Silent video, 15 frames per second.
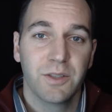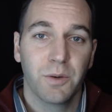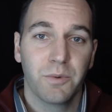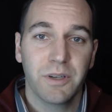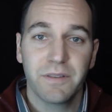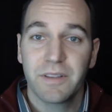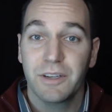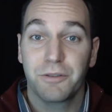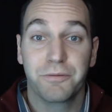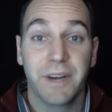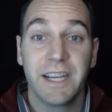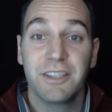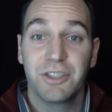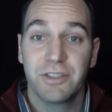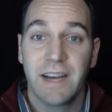So one of the
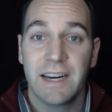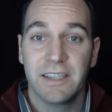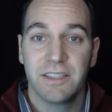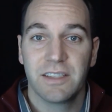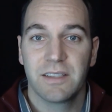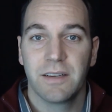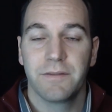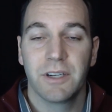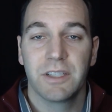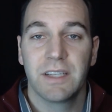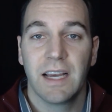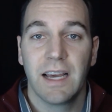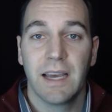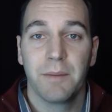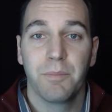great strategists of our
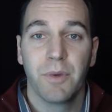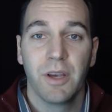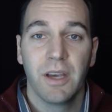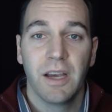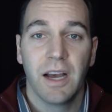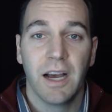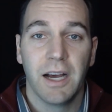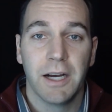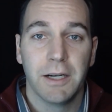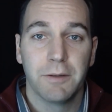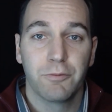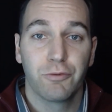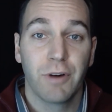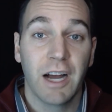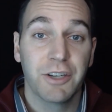time,
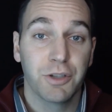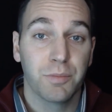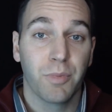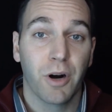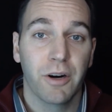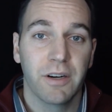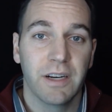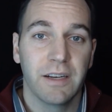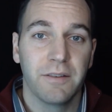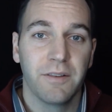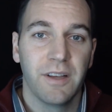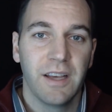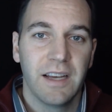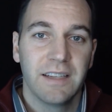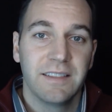Roger Martin,
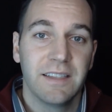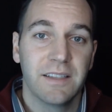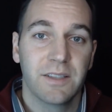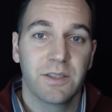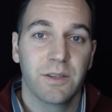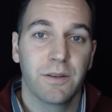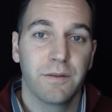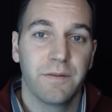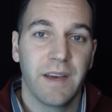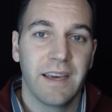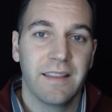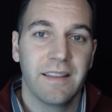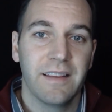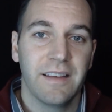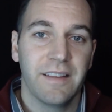did a
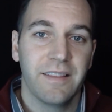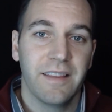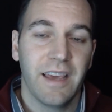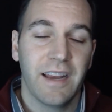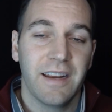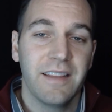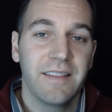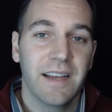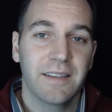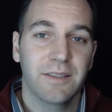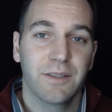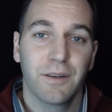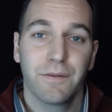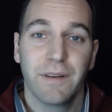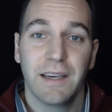survey, and in that
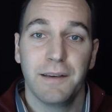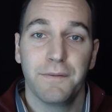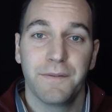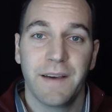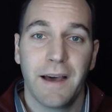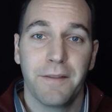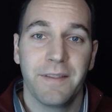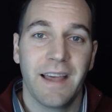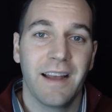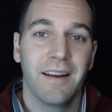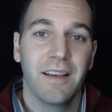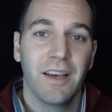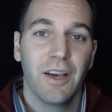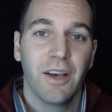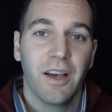survey he found
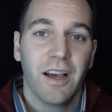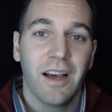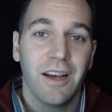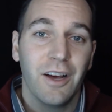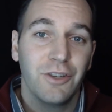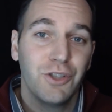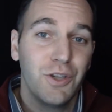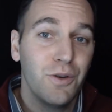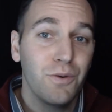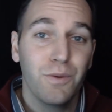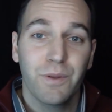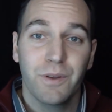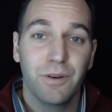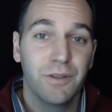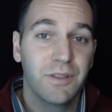that
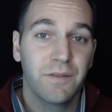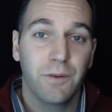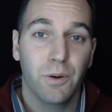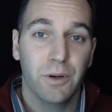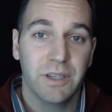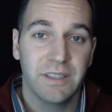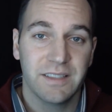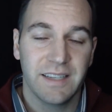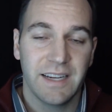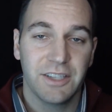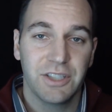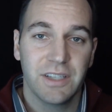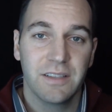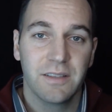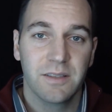2/3 of
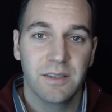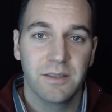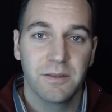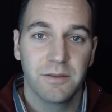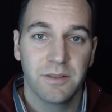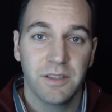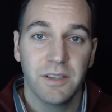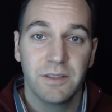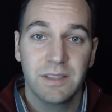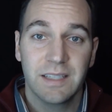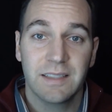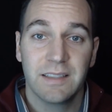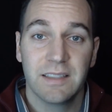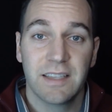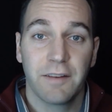organizations,
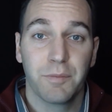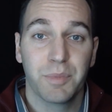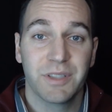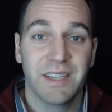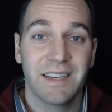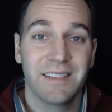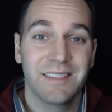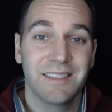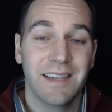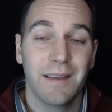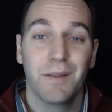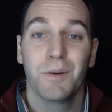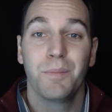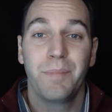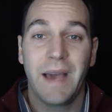67%, say
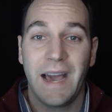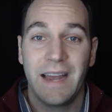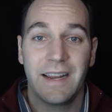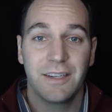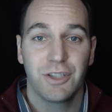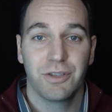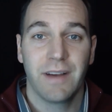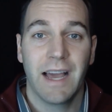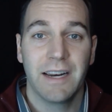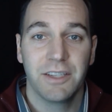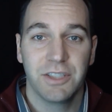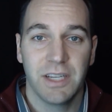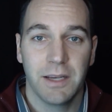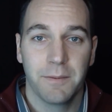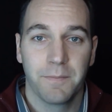they're bad at
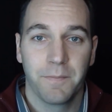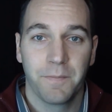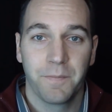strategy.